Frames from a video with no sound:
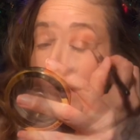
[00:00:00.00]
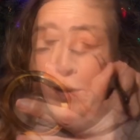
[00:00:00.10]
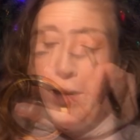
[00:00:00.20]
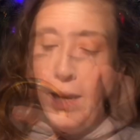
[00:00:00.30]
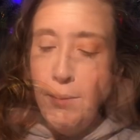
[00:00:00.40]

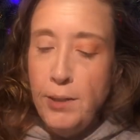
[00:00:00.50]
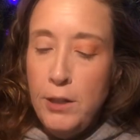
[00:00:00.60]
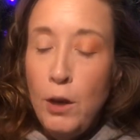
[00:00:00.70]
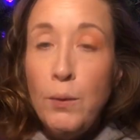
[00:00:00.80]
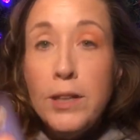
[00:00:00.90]
All right, I'm
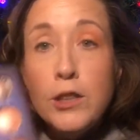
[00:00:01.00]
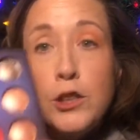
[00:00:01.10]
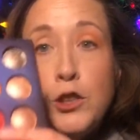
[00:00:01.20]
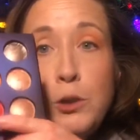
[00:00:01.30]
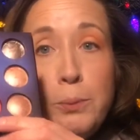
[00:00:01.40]
gonna go
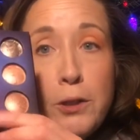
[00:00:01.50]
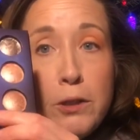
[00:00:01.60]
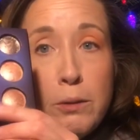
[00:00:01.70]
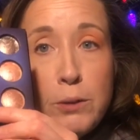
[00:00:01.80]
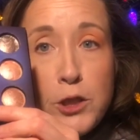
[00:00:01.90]
into
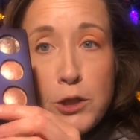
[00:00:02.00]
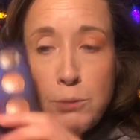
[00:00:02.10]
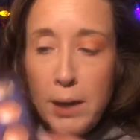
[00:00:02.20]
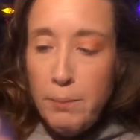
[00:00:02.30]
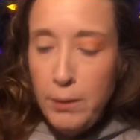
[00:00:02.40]
Jupiter, which
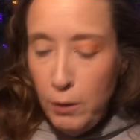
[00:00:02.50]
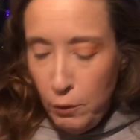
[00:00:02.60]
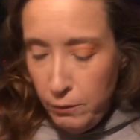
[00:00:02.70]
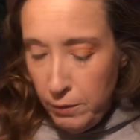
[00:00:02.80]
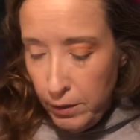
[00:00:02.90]
is right
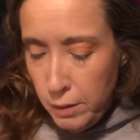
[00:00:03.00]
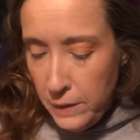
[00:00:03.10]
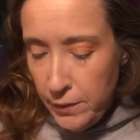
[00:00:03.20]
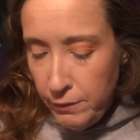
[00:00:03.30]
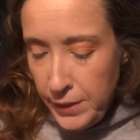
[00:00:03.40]
below
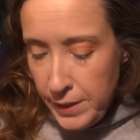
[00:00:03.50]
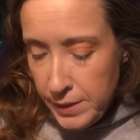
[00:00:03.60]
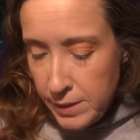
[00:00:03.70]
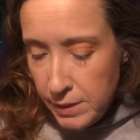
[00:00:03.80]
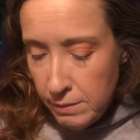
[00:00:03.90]

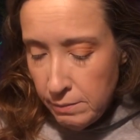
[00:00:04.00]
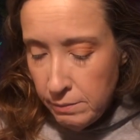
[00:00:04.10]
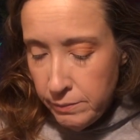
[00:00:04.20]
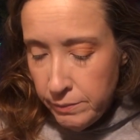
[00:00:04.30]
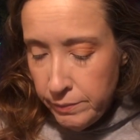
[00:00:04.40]
Venus.
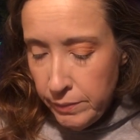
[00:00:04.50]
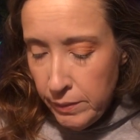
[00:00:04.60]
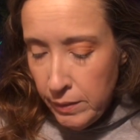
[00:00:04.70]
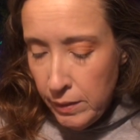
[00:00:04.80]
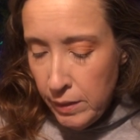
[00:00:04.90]

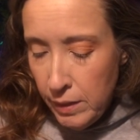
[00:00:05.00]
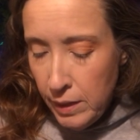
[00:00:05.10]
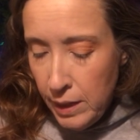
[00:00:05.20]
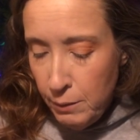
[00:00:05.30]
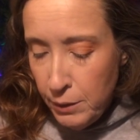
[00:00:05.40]

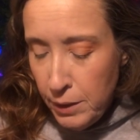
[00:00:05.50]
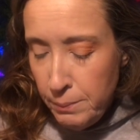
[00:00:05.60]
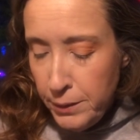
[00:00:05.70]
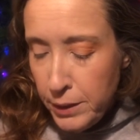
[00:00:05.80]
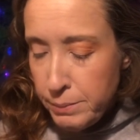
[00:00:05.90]
And we're gonna
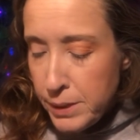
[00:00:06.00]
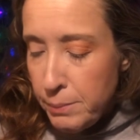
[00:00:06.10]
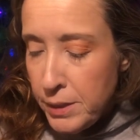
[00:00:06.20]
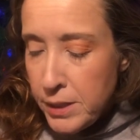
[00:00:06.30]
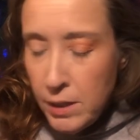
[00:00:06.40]
build up
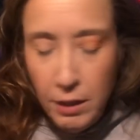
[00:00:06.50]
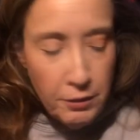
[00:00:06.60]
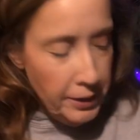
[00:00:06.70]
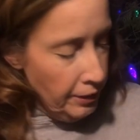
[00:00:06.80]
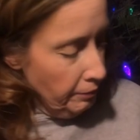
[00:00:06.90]
some of this
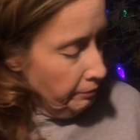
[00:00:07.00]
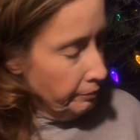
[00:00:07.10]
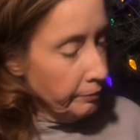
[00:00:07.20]
color here.